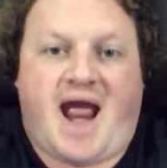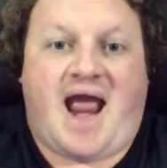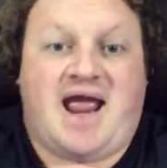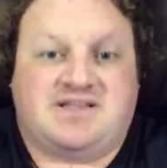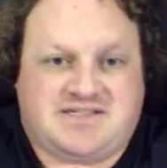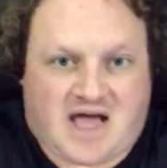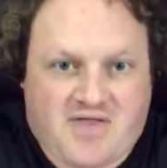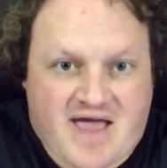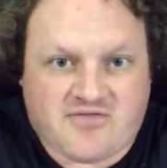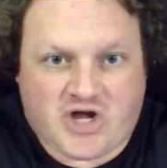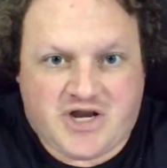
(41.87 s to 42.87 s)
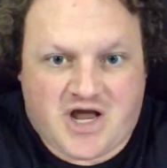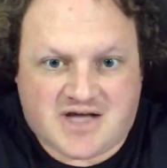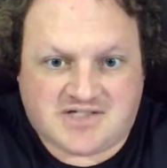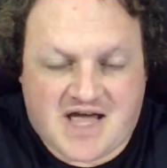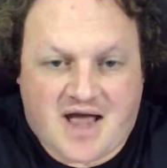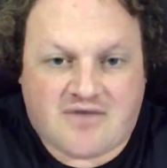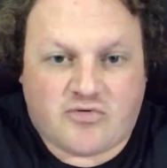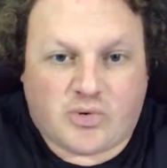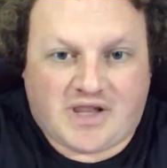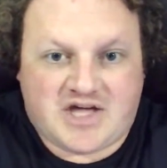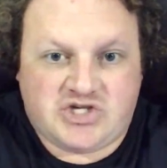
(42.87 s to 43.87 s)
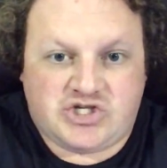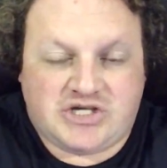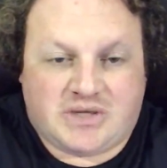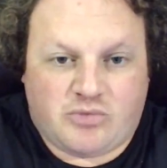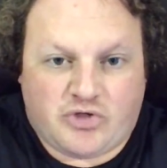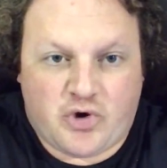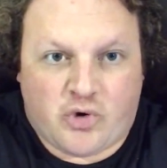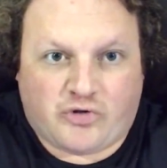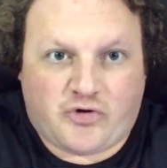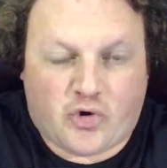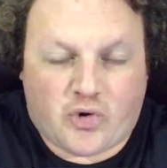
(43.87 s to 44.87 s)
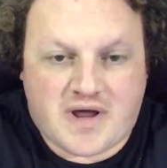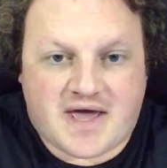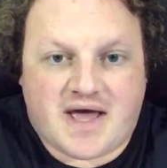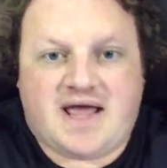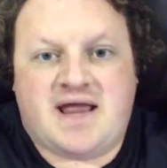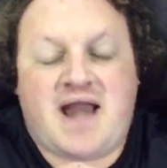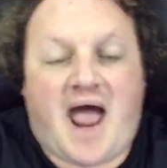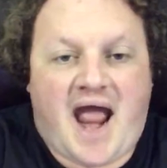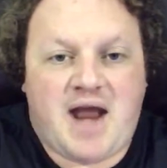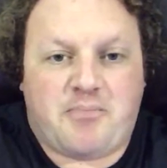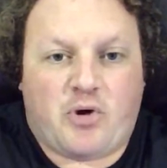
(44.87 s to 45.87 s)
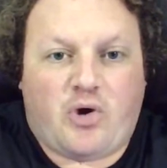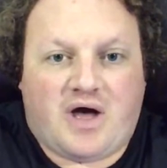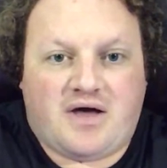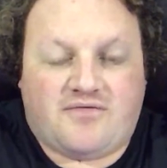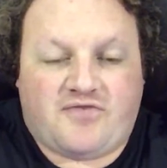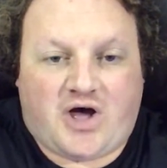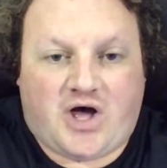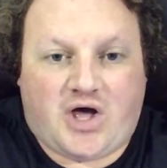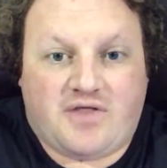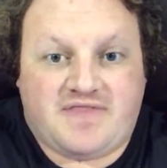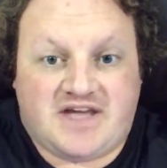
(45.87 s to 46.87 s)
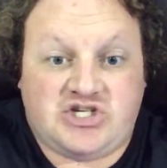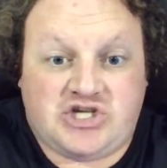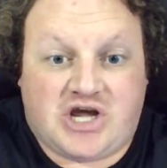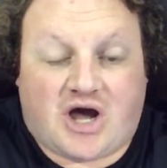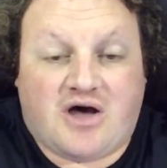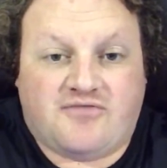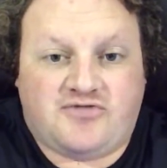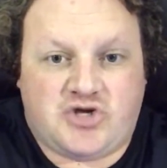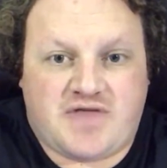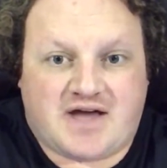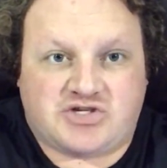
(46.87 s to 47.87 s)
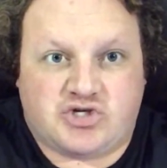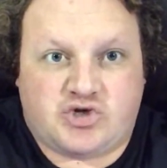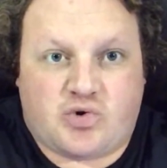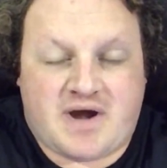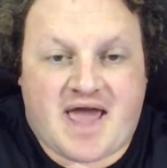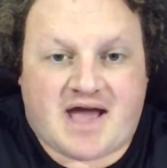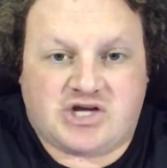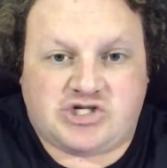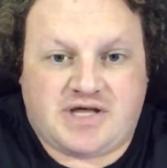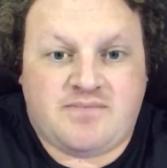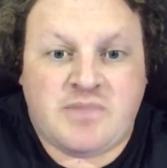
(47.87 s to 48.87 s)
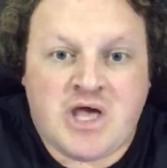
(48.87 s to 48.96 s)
And South Africa does have a relationship with North Korea. In April of this year, of 2020, actually,